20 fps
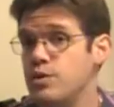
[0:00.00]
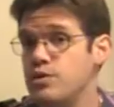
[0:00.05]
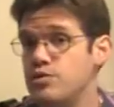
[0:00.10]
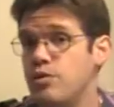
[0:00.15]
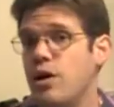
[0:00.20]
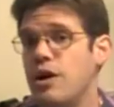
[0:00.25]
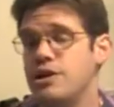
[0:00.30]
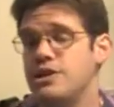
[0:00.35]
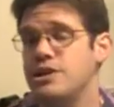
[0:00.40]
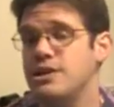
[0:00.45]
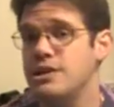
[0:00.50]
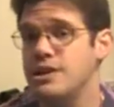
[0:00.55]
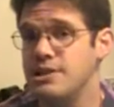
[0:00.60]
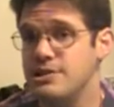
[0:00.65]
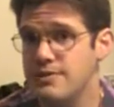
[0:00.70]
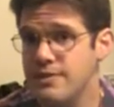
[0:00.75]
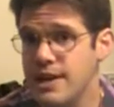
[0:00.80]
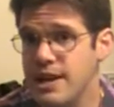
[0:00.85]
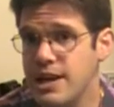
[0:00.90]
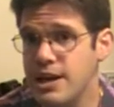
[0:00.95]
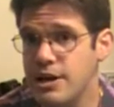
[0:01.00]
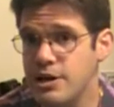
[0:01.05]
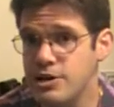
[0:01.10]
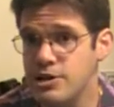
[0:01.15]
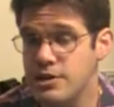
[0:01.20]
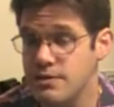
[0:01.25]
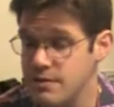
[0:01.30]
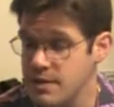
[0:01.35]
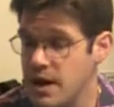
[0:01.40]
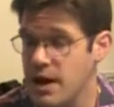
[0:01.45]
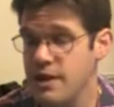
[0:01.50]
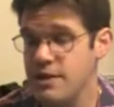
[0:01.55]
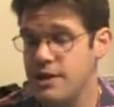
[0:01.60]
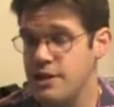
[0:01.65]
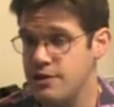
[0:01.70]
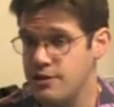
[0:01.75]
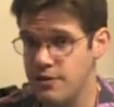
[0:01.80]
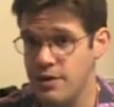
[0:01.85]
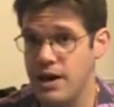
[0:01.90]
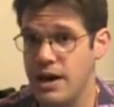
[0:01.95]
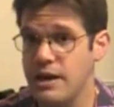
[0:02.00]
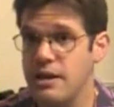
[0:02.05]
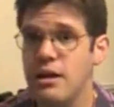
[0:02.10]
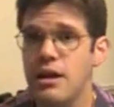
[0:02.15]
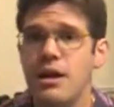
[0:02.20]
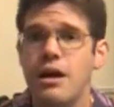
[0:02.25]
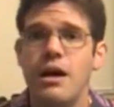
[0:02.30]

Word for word: is watching these videos. If not, that's fine.